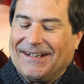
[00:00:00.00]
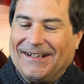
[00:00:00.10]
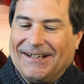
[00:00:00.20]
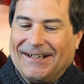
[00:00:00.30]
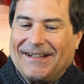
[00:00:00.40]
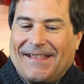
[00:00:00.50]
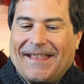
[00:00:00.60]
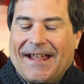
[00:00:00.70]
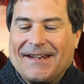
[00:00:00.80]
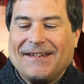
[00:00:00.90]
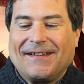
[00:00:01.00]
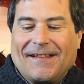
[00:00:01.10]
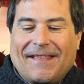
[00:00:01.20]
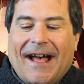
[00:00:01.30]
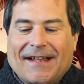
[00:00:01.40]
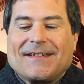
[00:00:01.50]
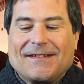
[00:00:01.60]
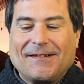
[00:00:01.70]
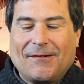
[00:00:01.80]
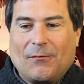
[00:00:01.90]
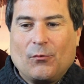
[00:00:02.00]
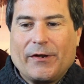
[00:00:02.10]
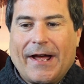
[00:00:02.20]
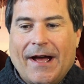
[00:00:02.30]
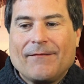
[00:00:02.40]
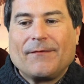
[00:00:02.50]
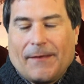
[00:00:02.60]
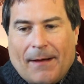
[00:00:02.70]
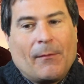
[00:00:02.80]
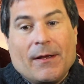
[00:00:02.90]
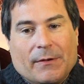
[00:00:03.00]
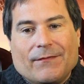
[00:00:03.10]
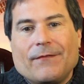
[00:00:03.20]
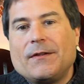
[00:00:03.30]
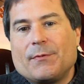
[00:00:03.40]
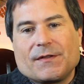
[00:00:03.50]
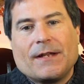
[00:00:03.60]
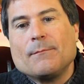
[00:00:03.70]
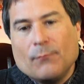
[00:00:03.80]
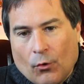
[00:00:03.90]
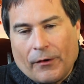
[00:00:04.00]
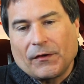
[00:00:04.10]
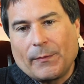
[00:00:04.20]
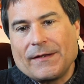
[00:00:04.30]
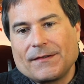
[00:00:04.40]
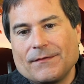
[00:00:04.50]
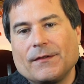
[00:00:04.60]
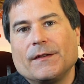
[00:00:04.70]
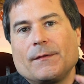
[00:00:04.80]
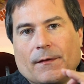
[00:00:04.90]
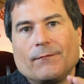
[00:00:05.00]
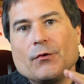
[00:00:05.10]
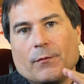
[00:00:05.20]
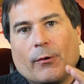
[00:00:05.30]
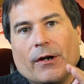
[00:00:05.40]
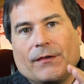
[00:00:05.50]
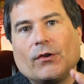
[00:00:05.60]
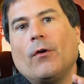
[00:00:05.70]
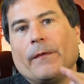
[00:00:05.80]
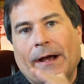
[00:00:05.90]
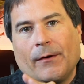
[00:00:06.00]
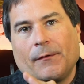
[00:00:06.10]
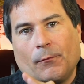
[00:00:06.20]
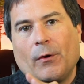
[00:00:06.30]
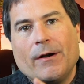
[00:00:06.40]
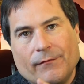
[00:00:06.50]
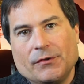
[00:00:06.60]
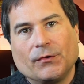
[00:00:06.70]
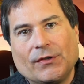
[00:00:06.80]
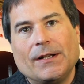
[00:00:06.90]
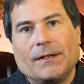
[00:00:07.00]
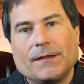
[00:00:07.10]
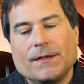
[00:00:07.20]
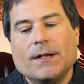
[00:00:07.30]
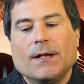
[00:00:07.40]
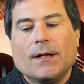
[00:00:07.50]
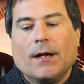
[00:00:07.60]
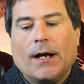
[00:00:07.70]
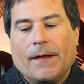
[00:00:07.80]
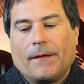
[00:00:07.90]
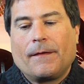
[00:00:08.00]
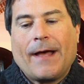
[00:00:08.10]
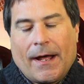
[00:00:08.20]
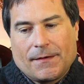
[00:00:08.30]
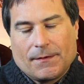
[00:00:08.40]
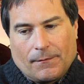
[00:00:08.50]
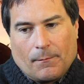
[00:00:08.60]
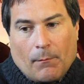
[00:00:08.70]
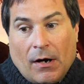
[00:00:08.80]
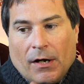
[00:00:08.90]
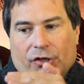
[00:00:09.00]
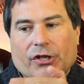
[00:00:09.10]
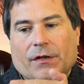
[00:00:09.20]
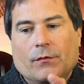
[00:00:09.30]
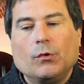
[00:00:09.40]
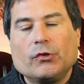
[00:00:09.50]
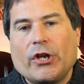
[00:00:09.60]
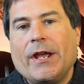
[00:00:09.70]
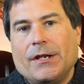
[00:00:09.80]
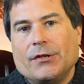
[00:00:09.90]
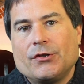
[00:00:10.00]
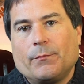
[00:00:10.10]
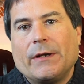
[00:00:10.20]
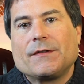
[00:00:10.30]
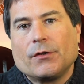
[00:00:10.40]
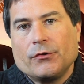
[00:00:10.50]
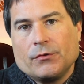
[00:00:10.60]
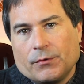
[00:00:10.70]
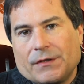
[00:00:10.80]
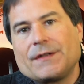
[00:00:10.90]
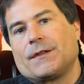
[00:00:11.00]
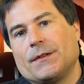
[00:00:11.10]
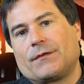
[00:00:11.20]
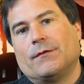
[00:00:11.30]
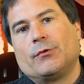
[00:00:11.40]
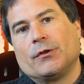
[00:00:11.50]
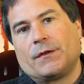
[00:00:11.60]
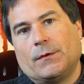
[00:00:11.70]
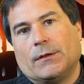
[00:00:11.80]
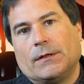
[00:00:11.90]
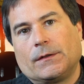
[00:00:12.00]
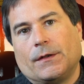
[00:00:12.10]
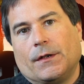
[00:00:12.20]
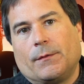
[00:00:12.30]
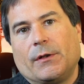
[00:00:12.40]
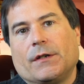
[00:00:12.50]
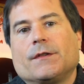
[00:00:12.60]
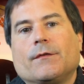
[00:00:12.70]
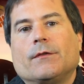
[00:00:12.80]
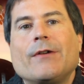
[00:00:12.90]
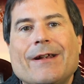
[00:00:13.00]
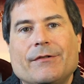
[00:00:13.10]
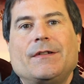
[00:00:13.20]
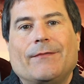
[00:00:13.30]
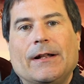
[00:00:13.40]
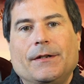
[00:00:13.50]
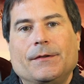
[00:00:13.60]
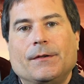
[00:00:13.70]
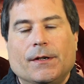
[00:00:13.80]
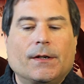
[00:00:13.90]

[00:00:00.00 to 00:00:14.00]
then that might be 50% more expensive than the food price on that wherever you're selling it. And that margin will change based on your distance from Jonty World because of the rarity value.